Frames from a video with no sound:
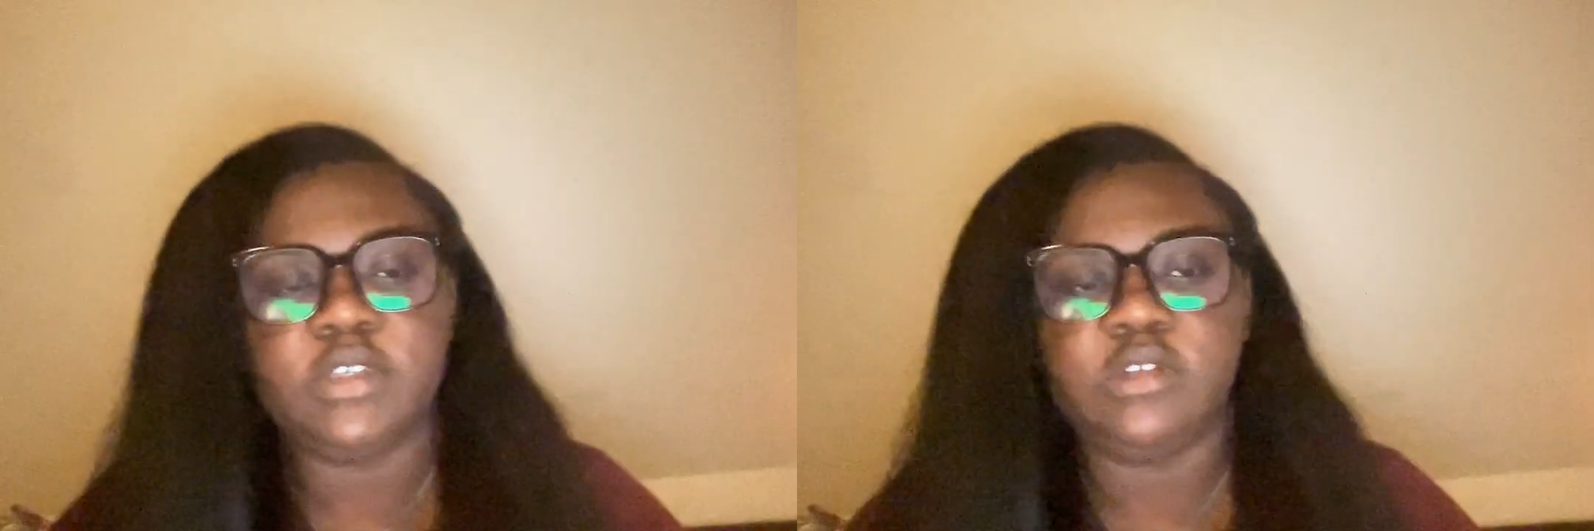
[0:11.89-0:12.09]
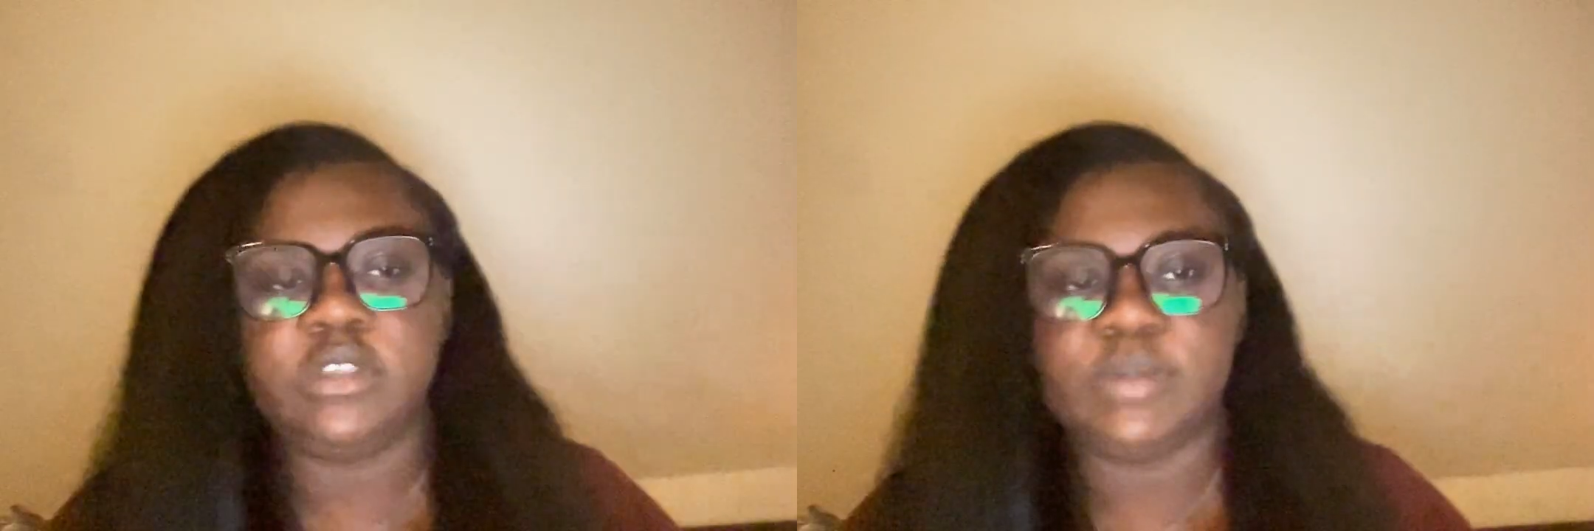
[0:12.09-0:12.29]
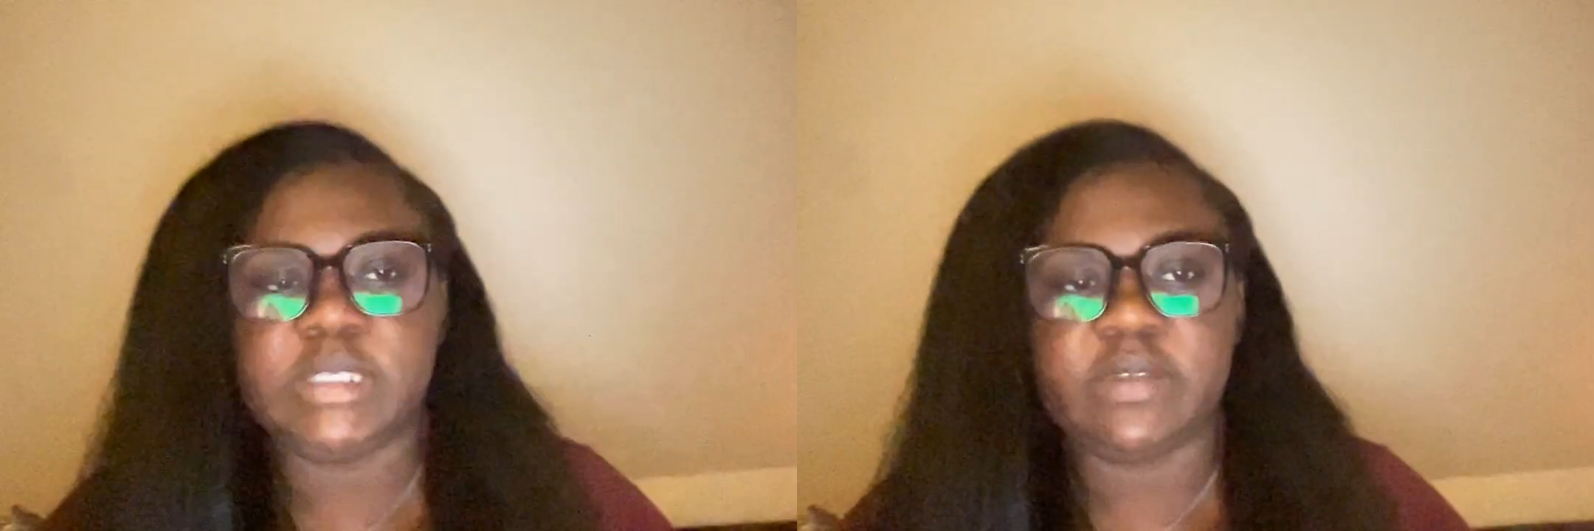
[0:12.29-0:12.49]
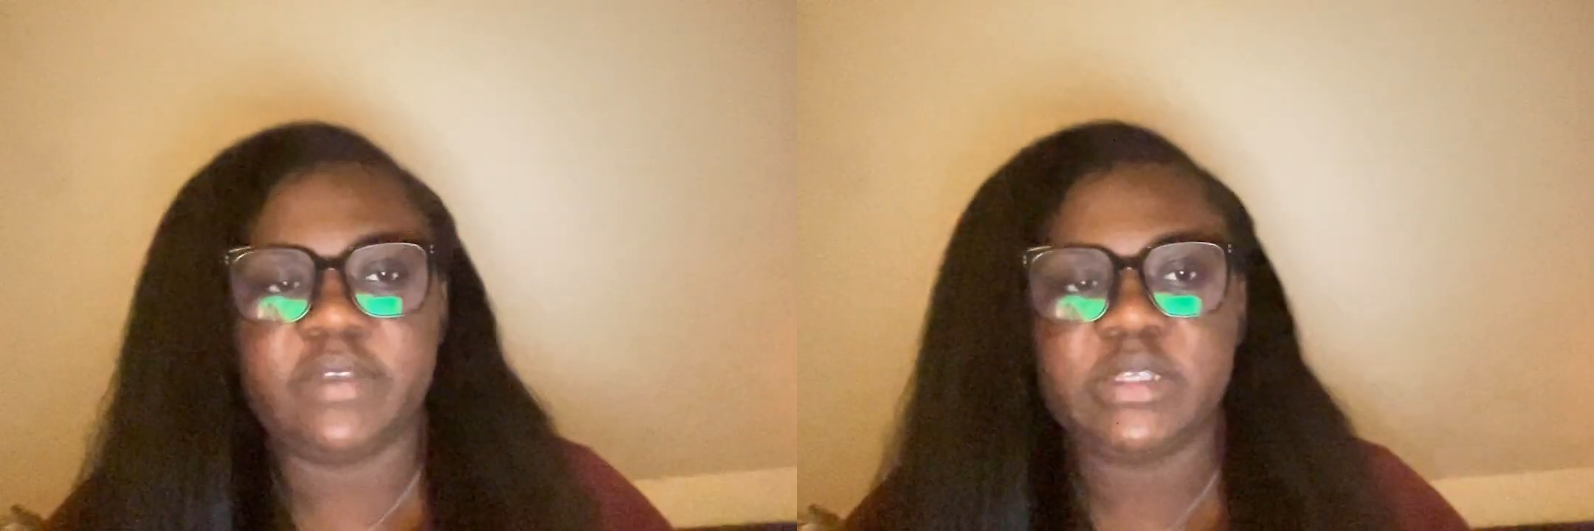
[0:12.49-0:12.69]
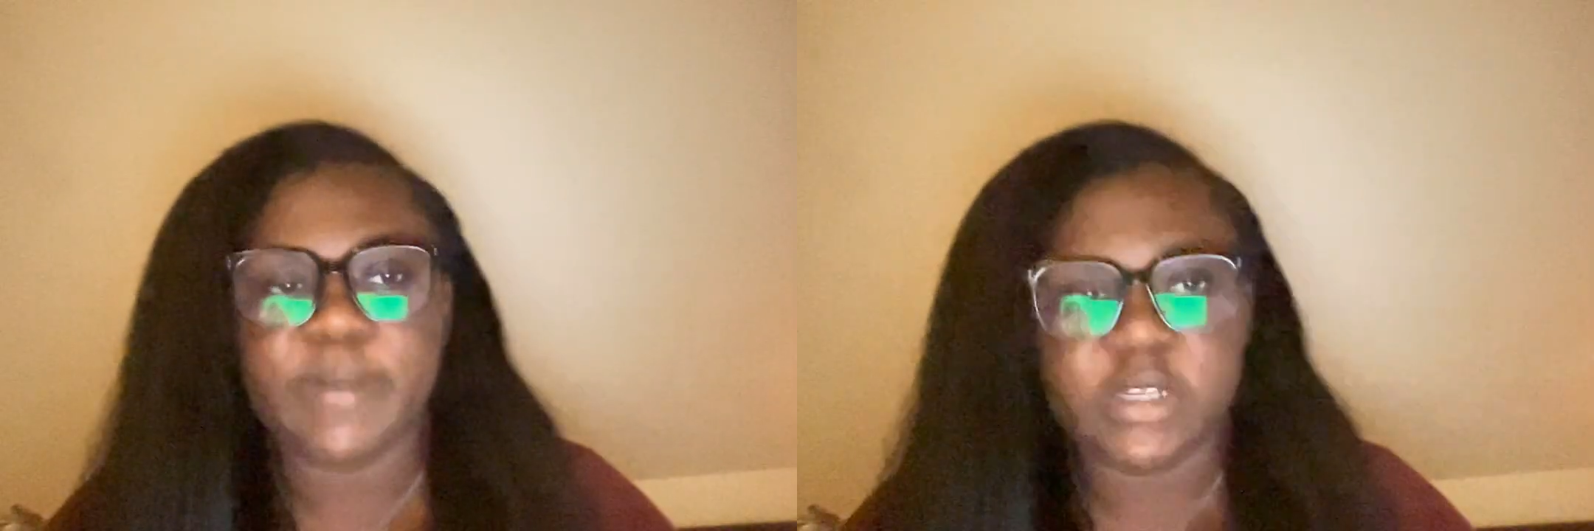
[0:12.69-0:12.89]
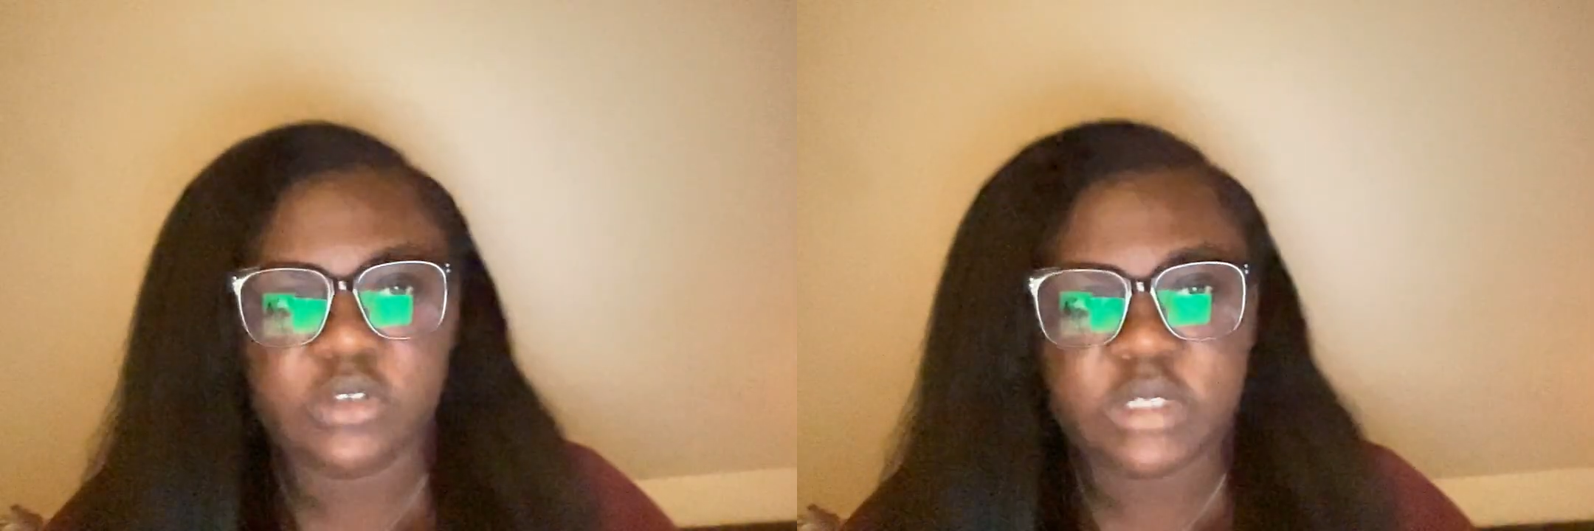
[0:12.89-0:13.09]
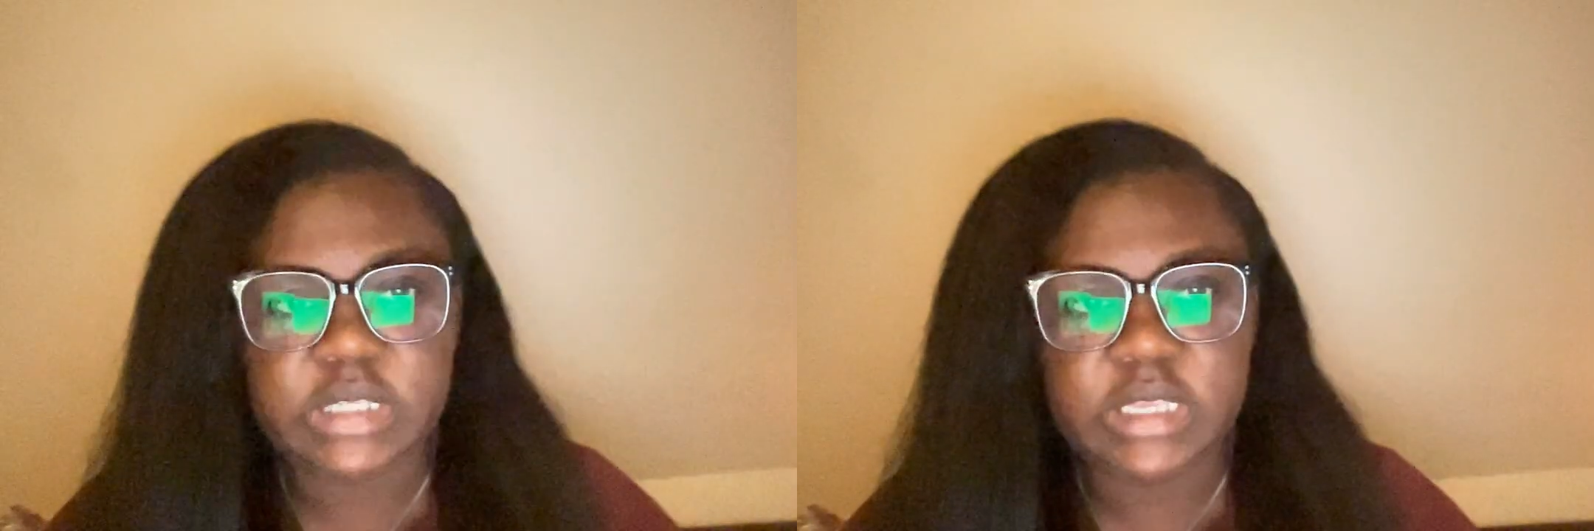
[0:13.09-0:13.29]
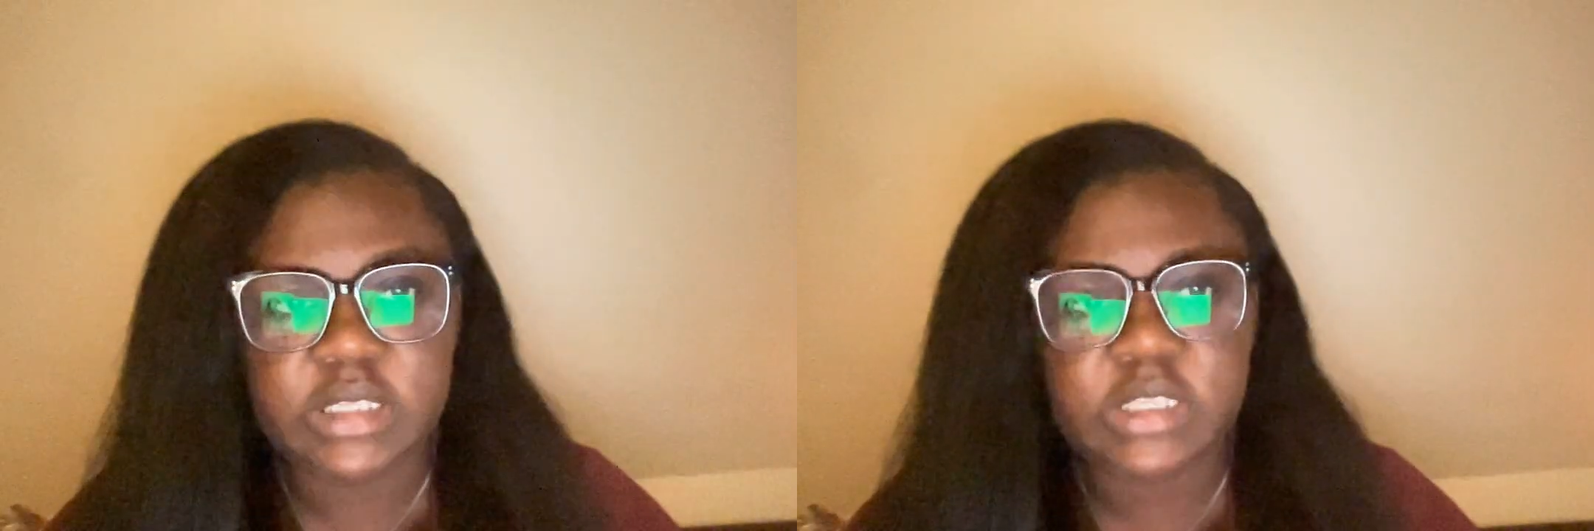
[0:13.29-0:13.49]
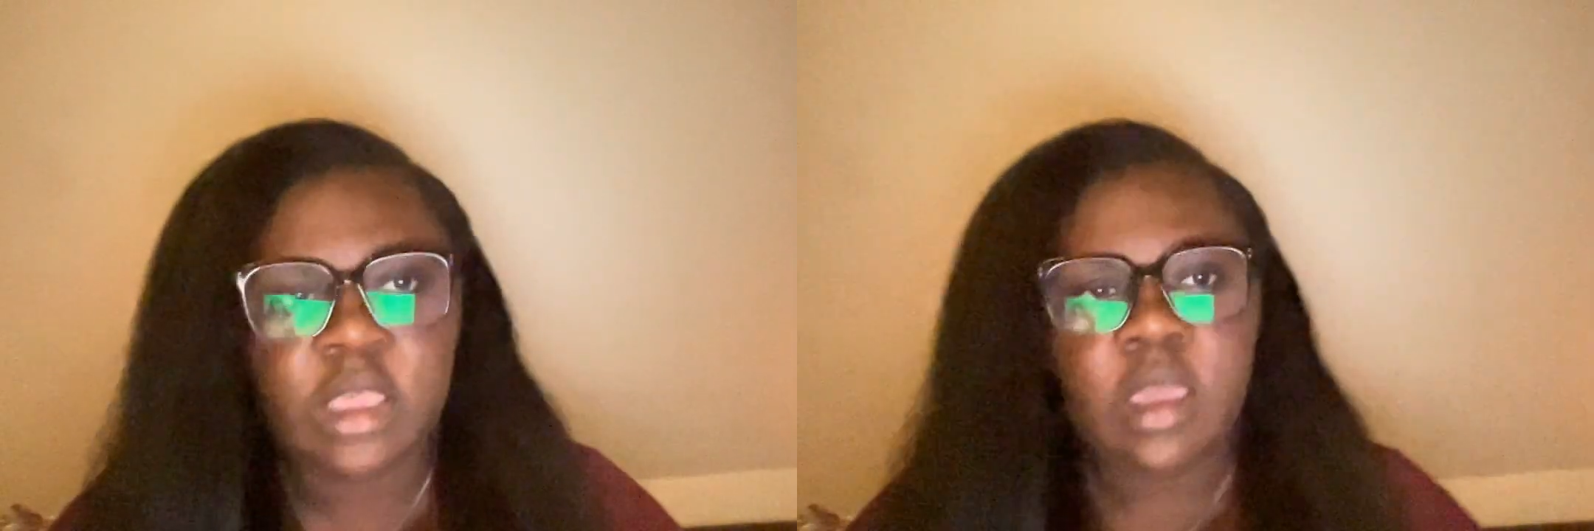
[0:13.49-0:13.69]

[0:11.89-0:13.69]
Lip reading: to specific specialties